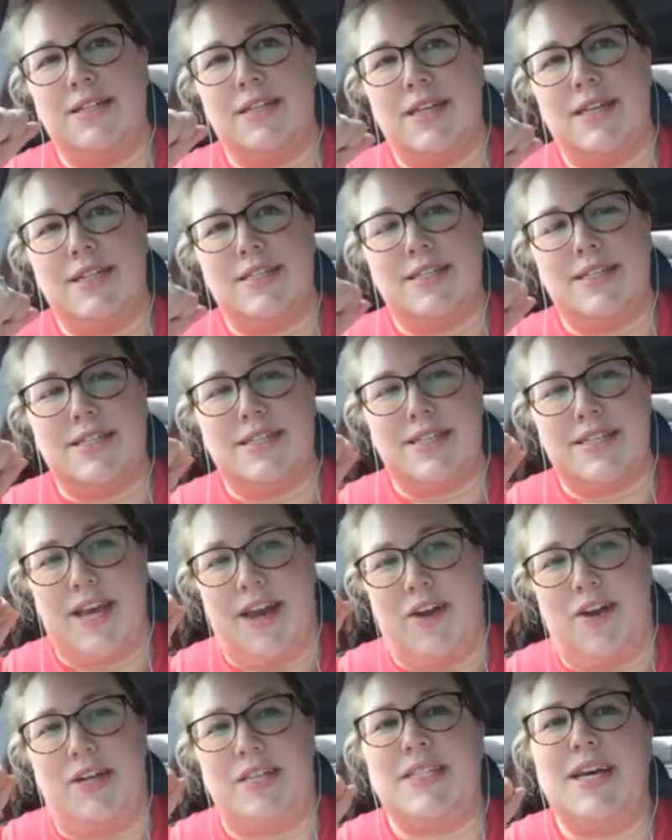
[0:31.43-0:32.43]
it's a
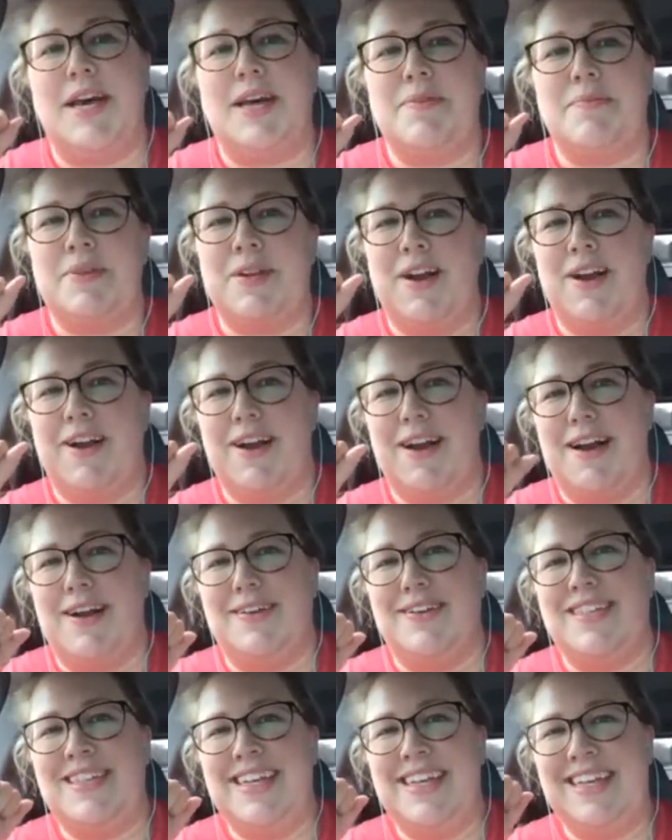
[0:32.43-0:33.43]
scary time at our
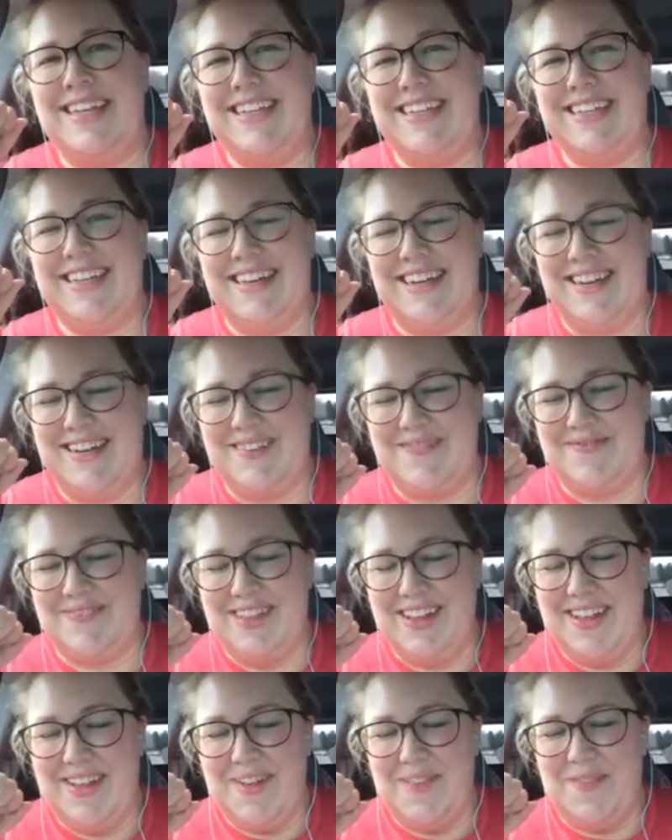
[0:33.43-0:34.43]
house.
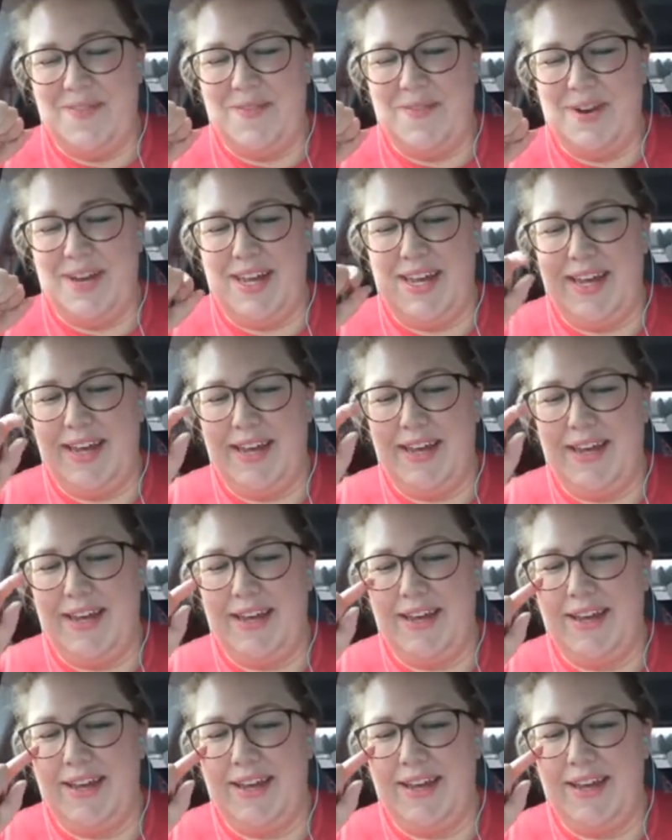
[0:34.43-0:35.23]
We,